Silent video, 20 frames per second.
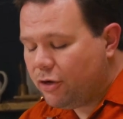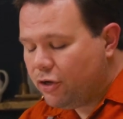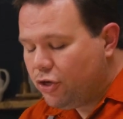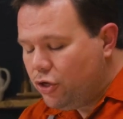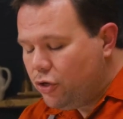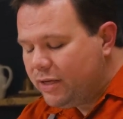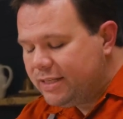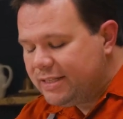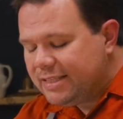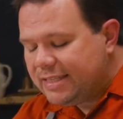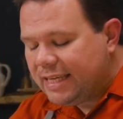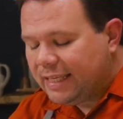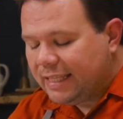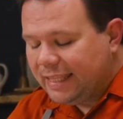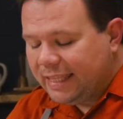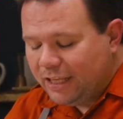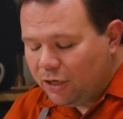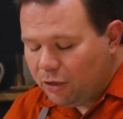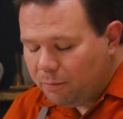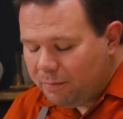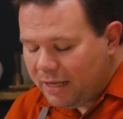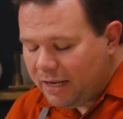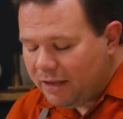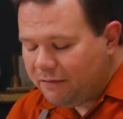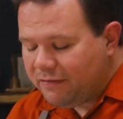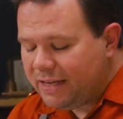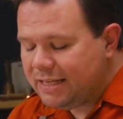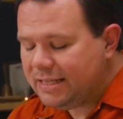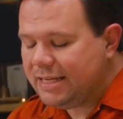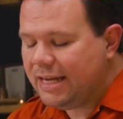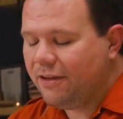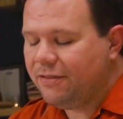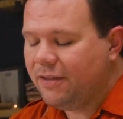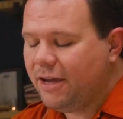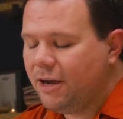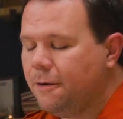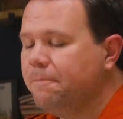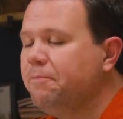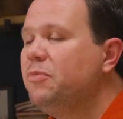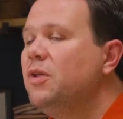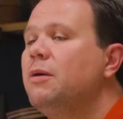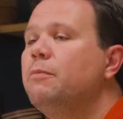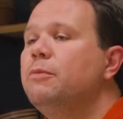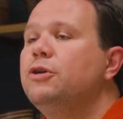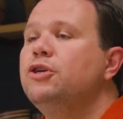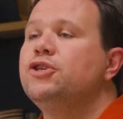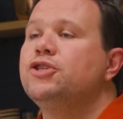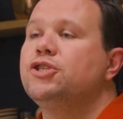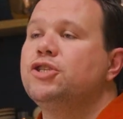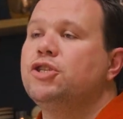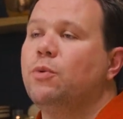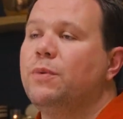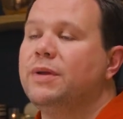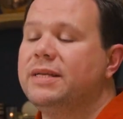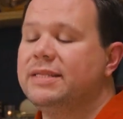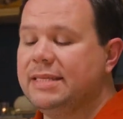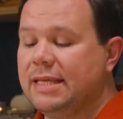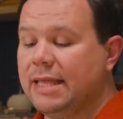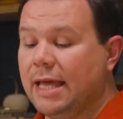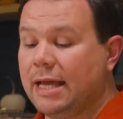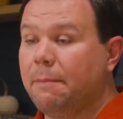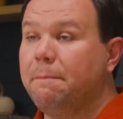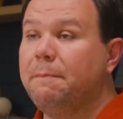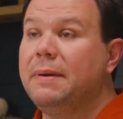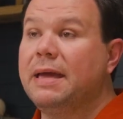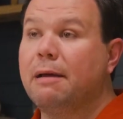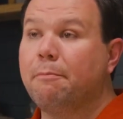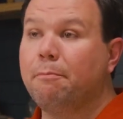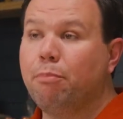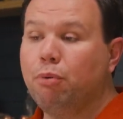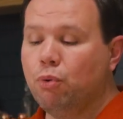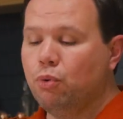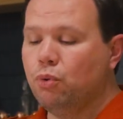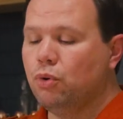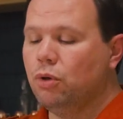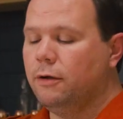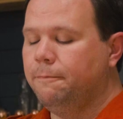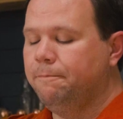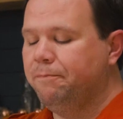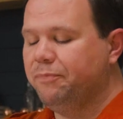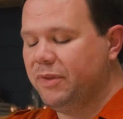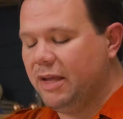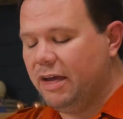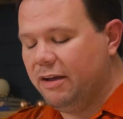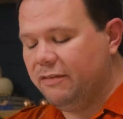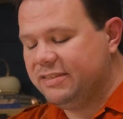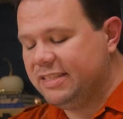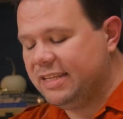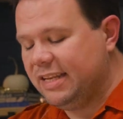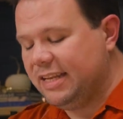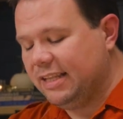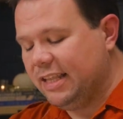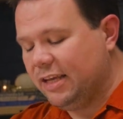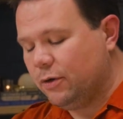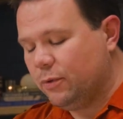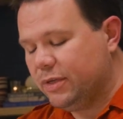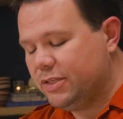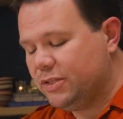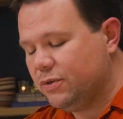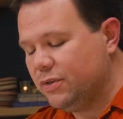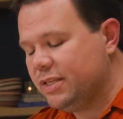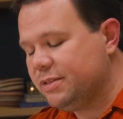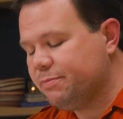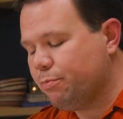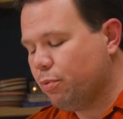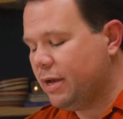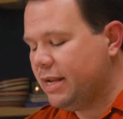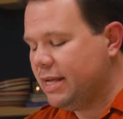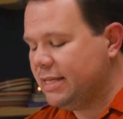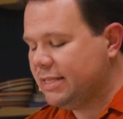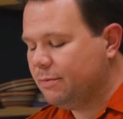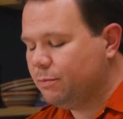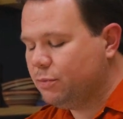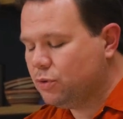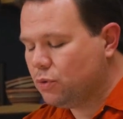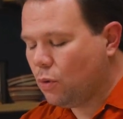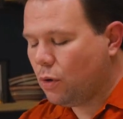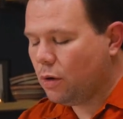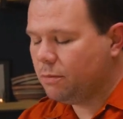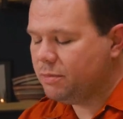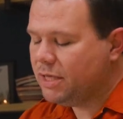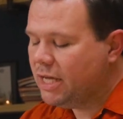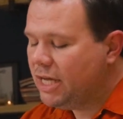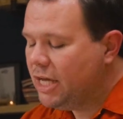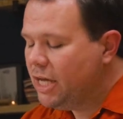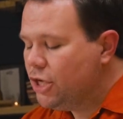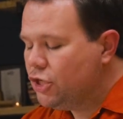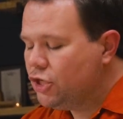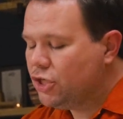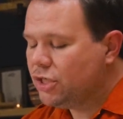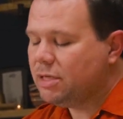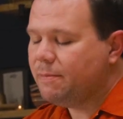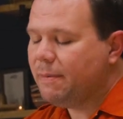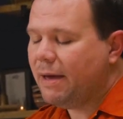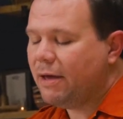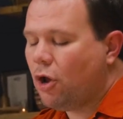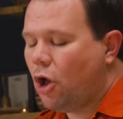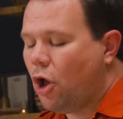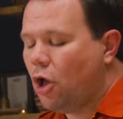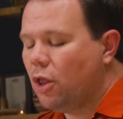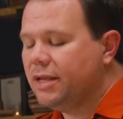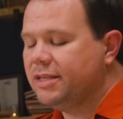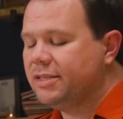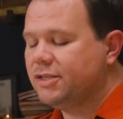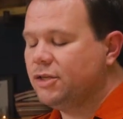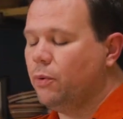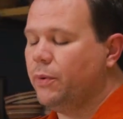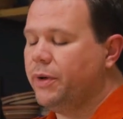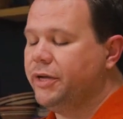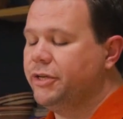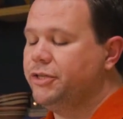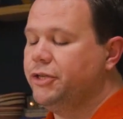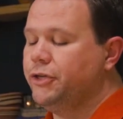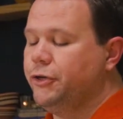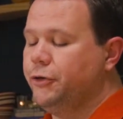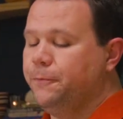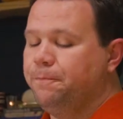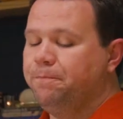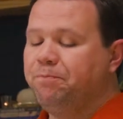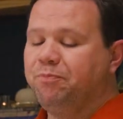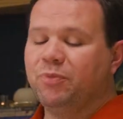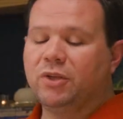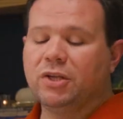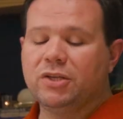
There, you can see a little bit of it down there, but you just don't wanna see like a big pool of sitting liquid. So this bread has absorbed just about all it's going to.